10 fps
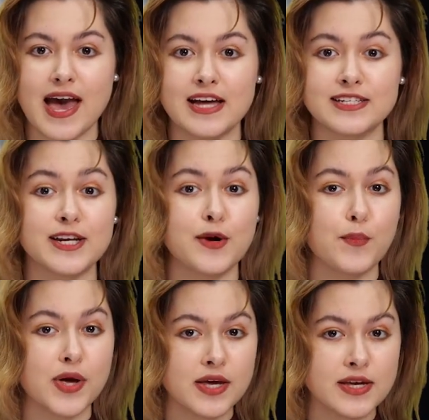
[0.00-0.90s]
and it
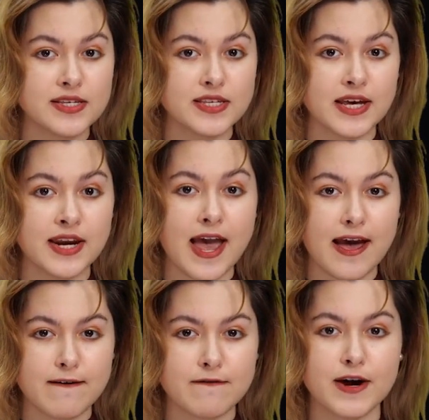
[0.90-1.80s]
appears in
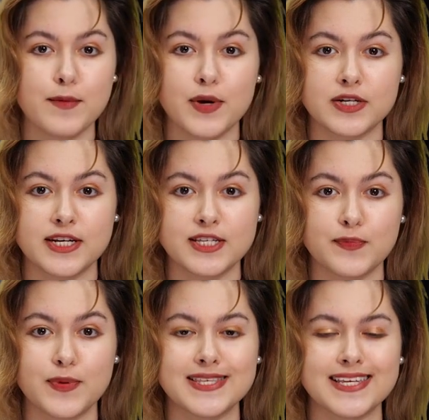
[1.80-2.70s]
every
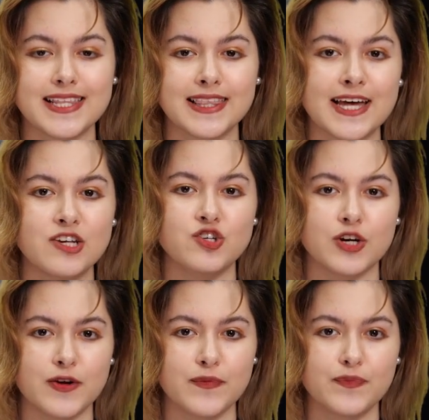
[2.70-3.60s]
participant's
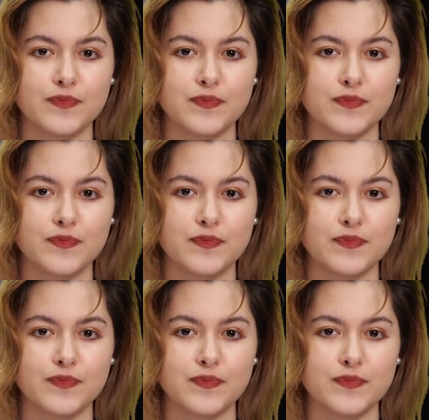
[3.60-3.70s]
ledger.